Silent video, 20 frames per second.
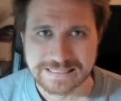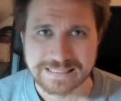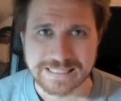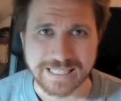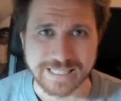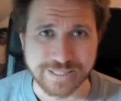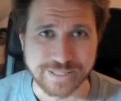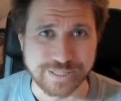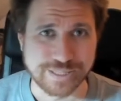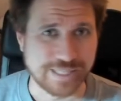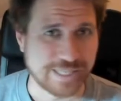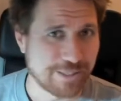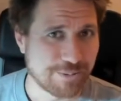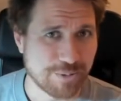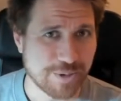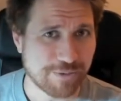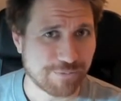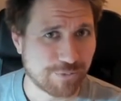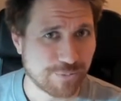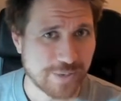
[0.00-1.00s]
I think
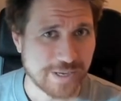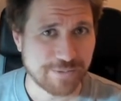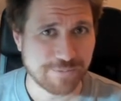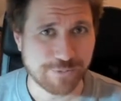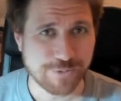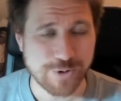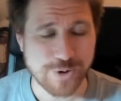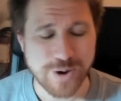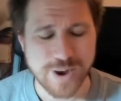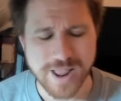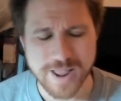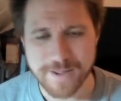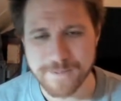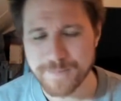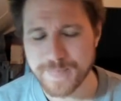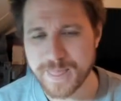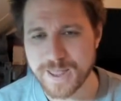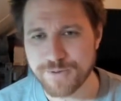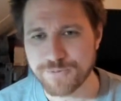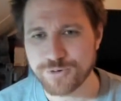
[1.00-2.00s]
we have to wait for
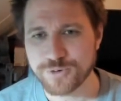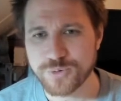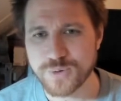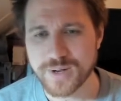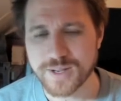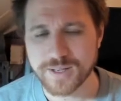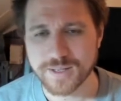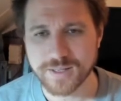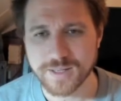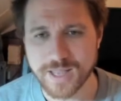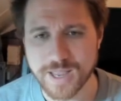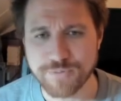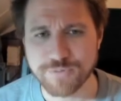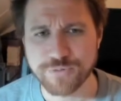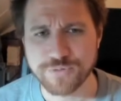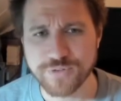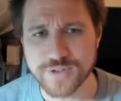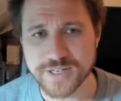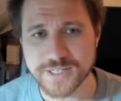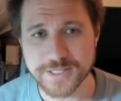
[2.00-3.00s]

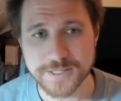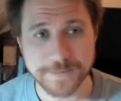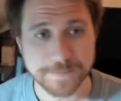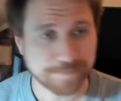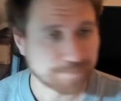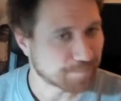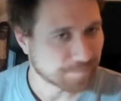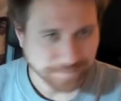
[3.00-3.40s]
Everfest.